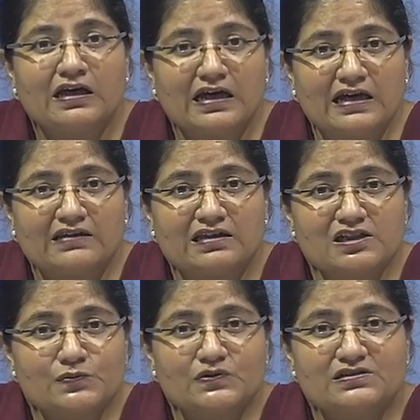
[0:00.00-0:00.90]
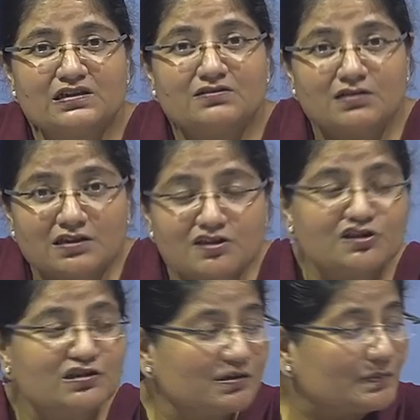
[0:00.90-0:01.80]
and this was the
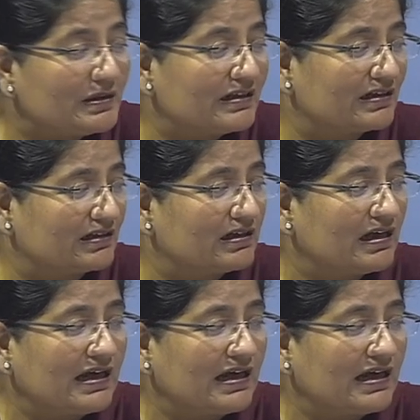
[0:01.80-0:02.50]
traditional period,